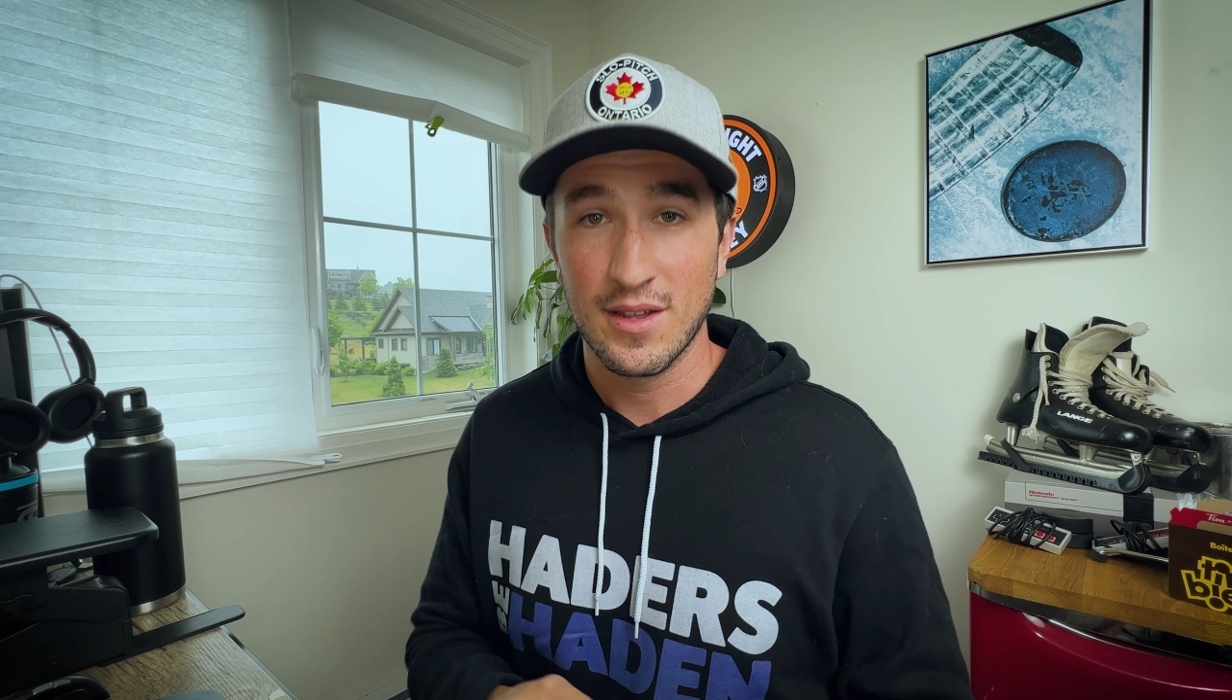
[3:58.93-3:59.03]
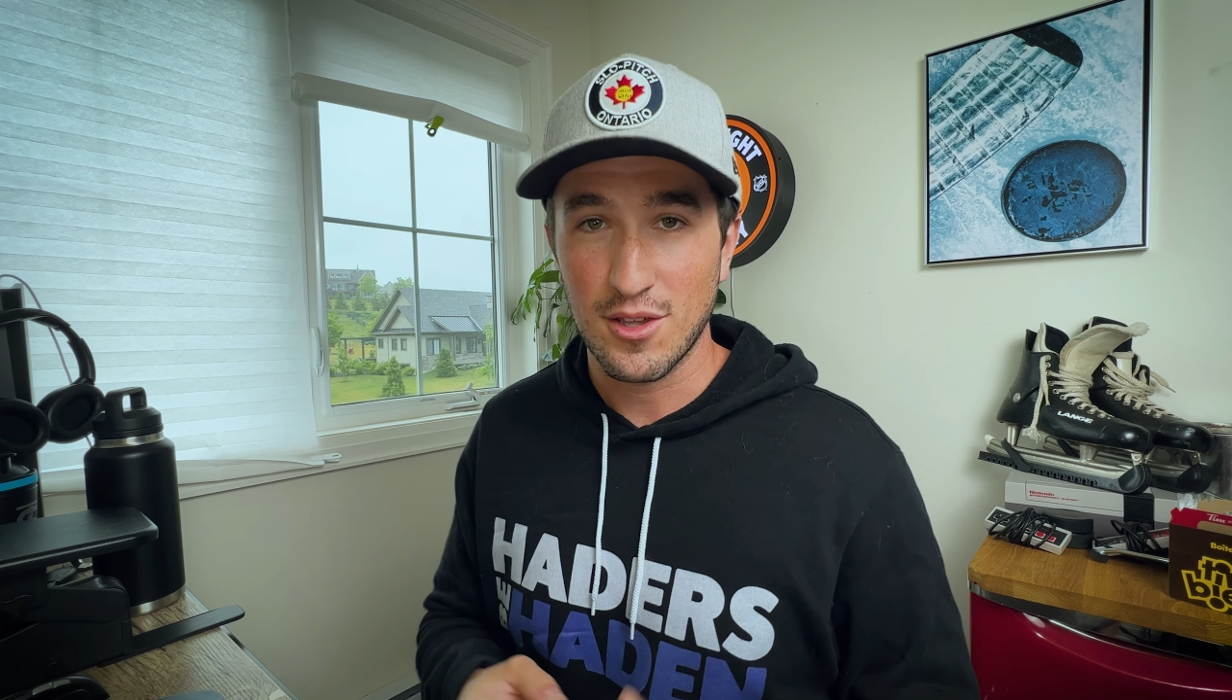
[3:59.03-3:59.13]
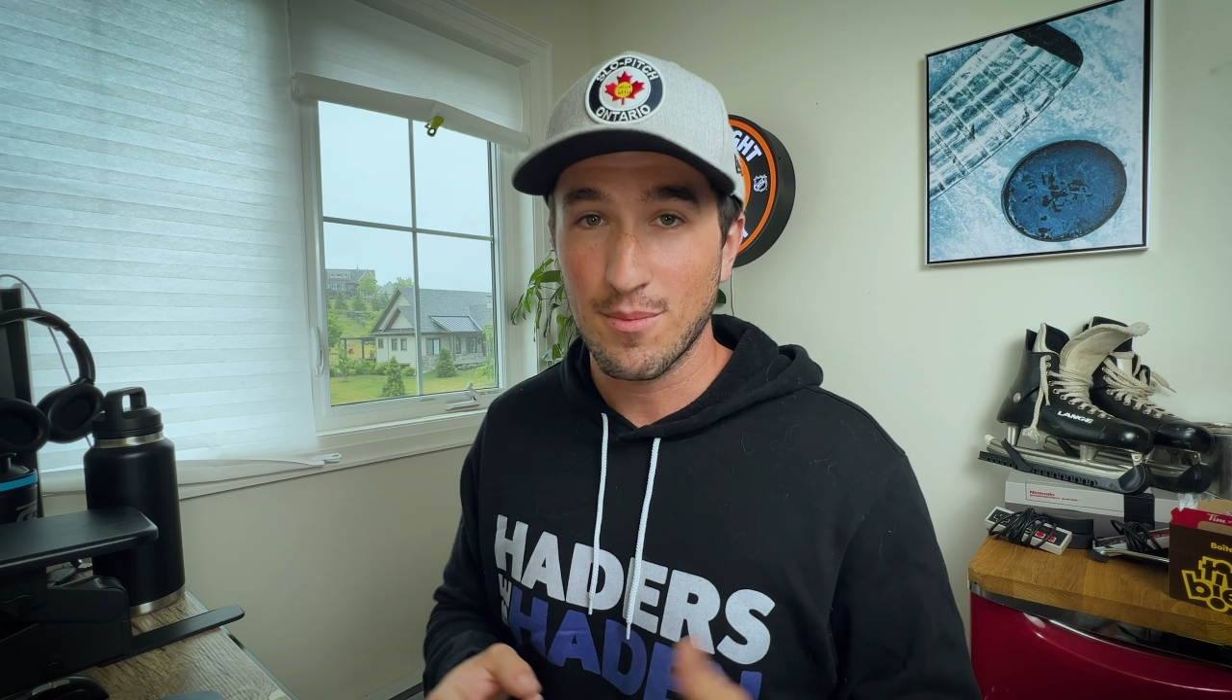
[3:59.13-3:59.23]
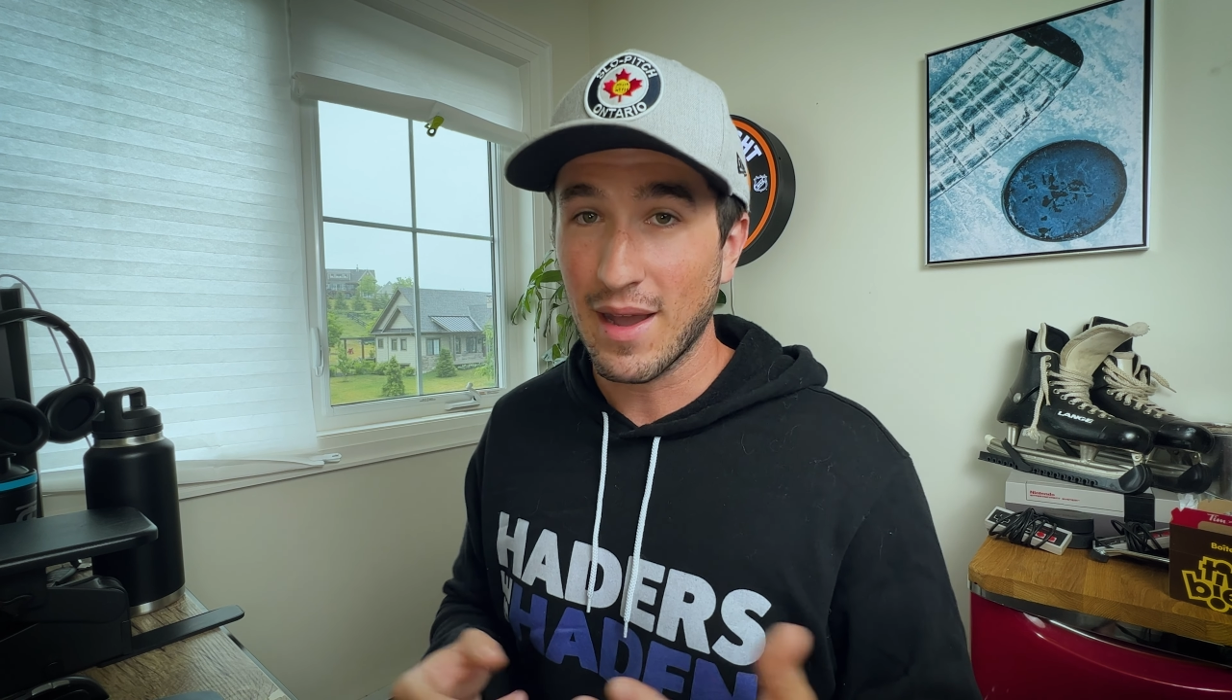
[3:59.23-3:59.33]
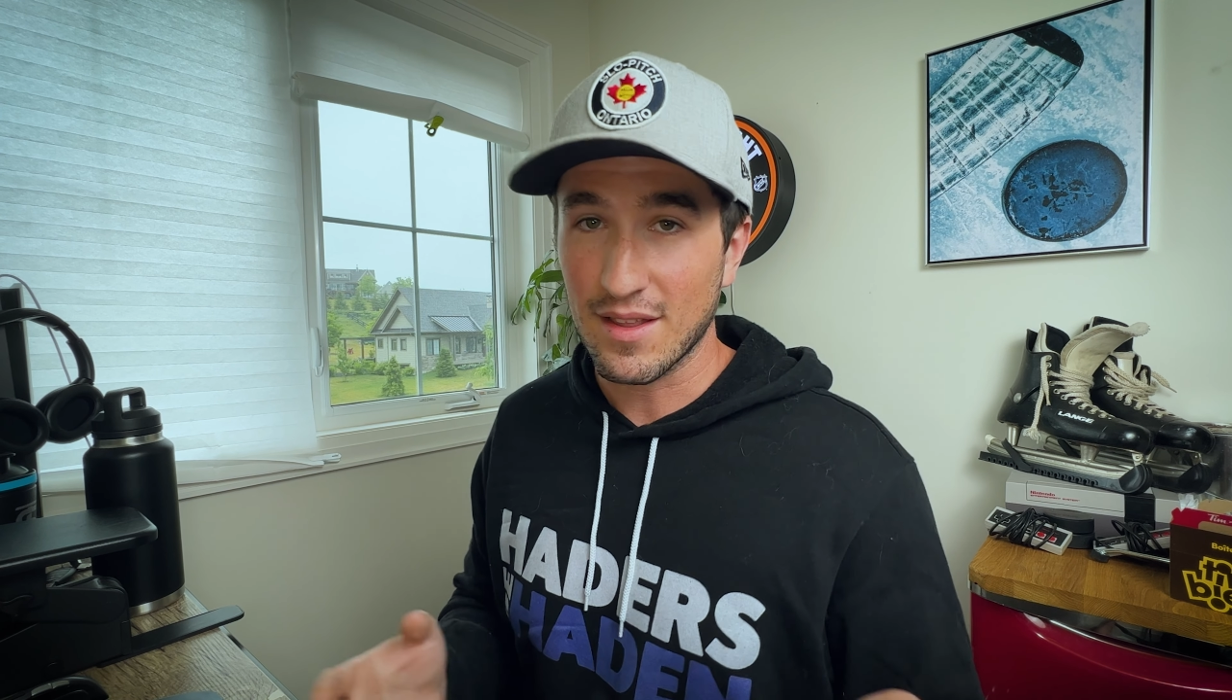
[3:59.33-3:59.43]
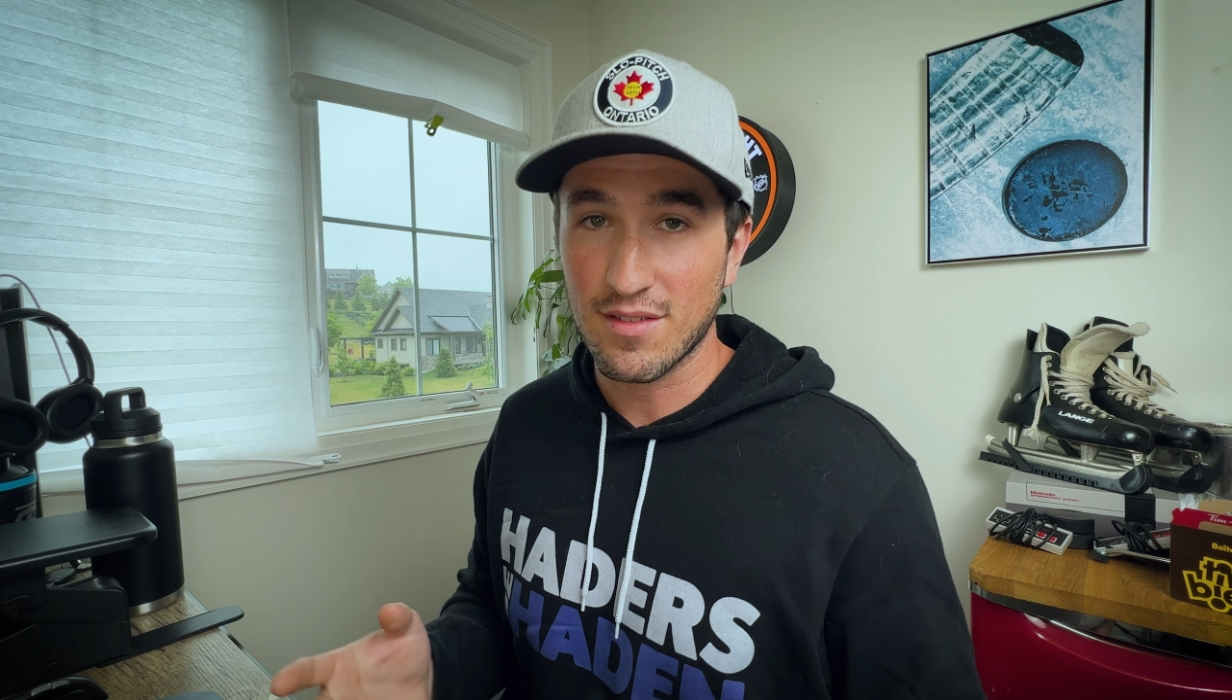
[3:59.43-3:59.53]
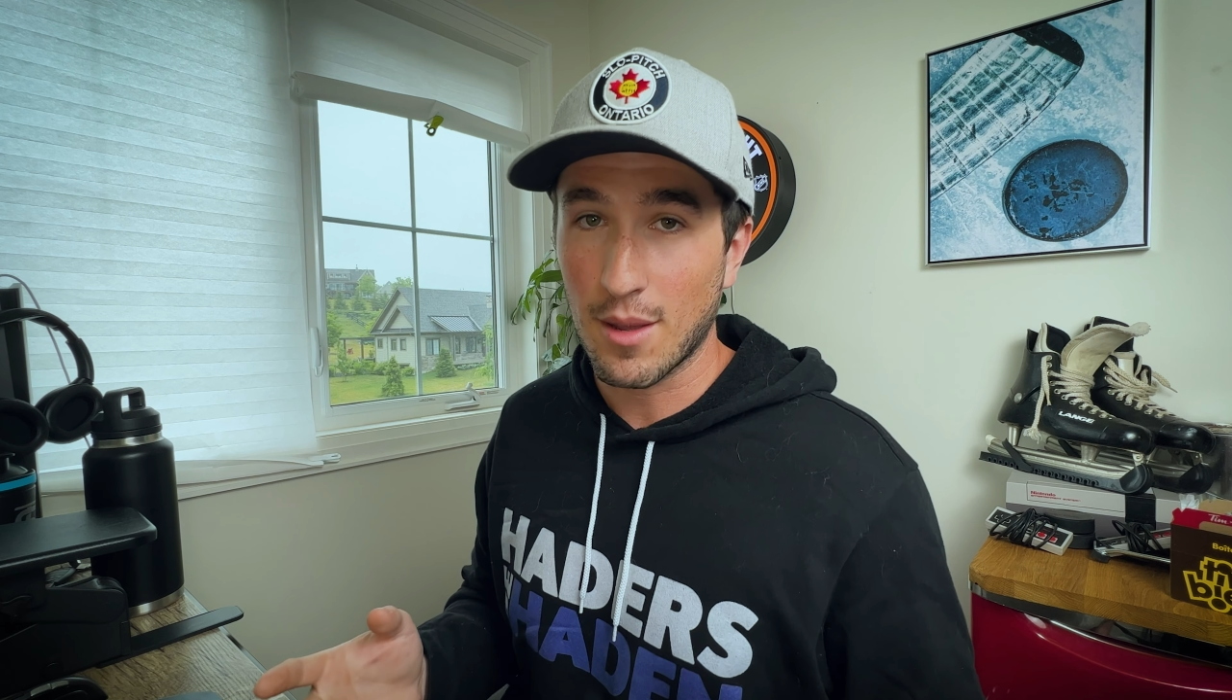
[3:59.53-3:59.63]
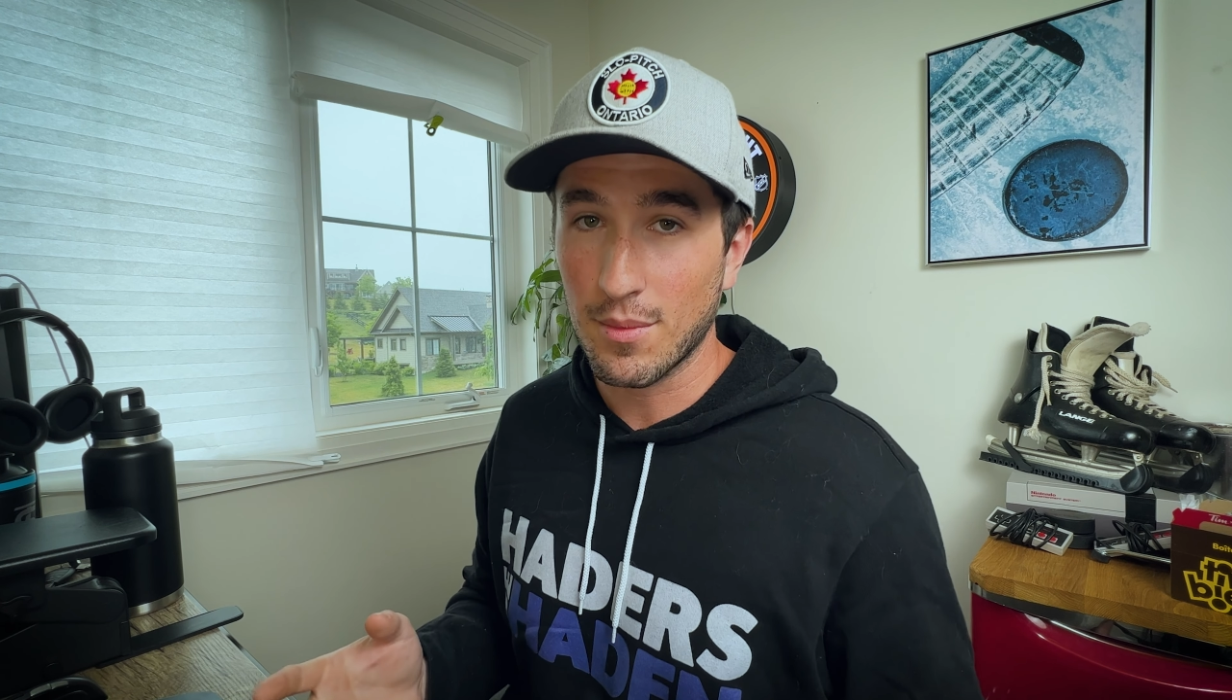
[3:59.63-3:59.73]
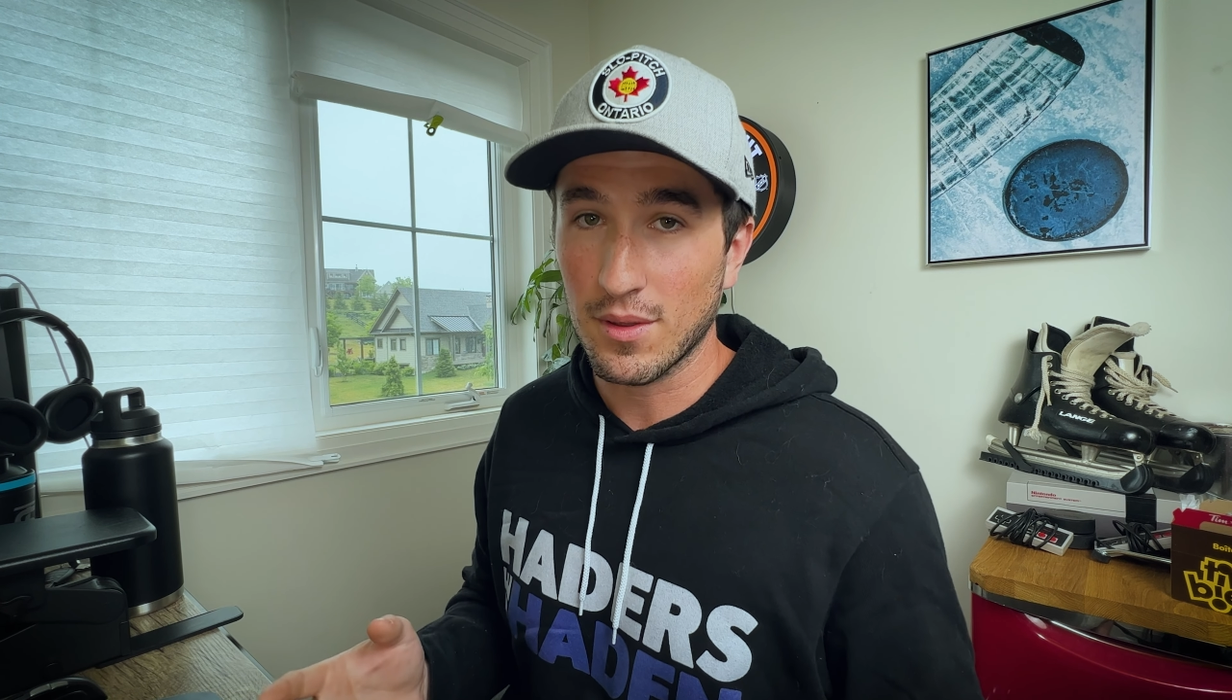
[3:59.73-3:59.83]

you might stumble